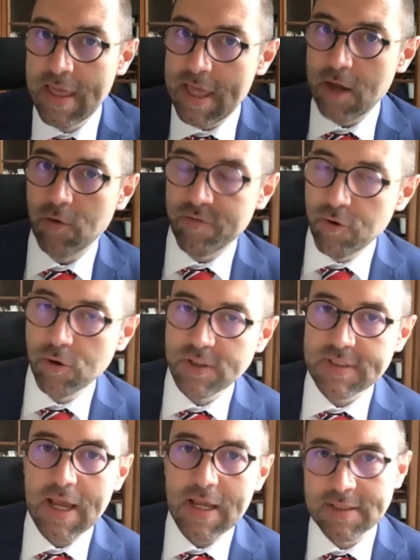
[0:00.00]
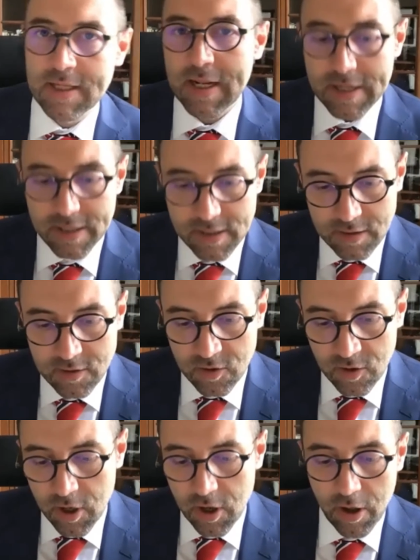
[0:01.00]
And of course, as a Canadian
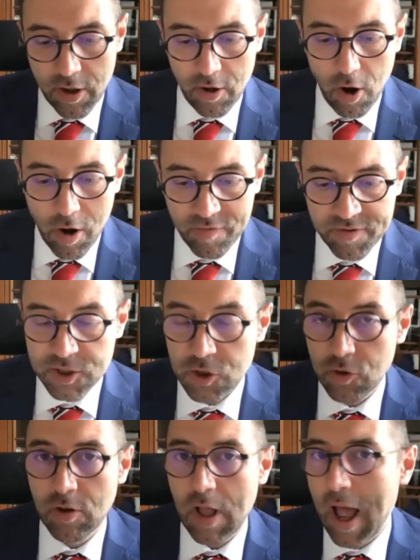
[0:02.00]
official,